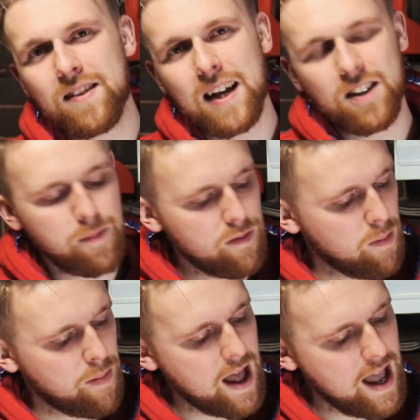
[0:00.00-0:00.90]
had to be
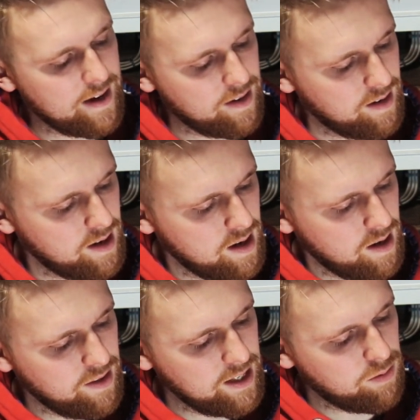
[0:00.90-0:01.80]
repaired and
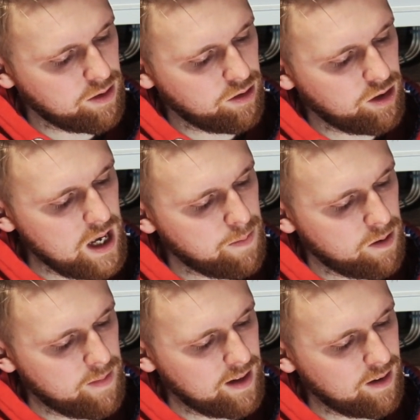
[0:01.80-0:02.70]
things were done cheaper. I
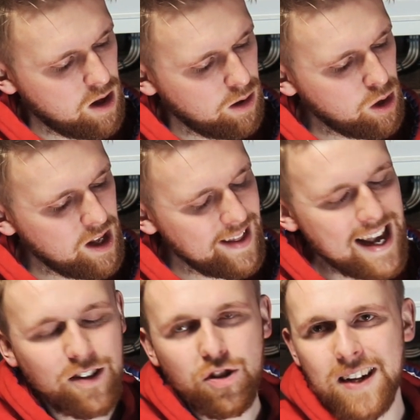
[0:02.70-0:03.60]
mean, look at the
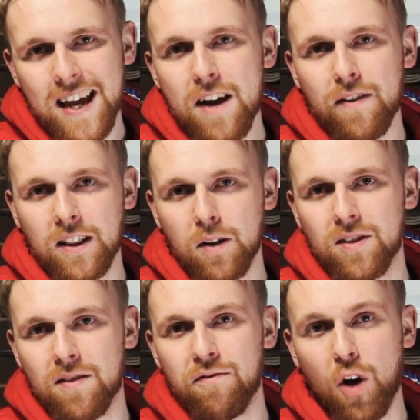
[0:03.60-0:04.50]
engineering that
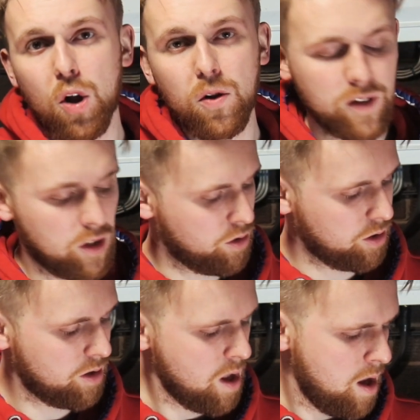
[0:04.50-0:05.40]
was involved in
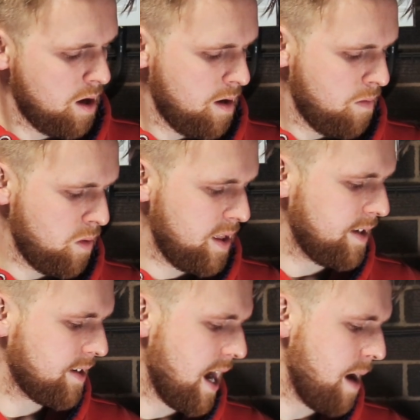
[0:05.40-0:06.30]
just with
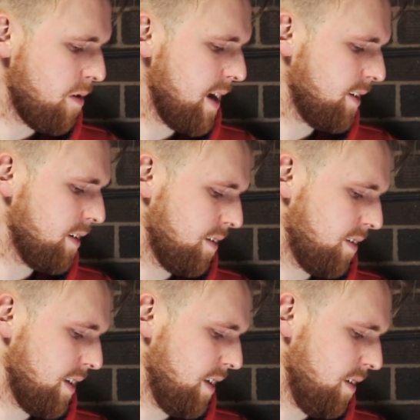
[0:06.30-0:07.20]
these carburetors.
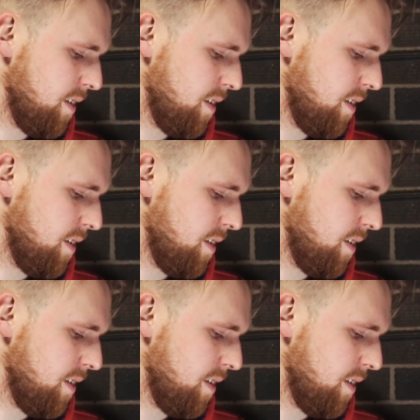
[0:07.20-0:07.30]
They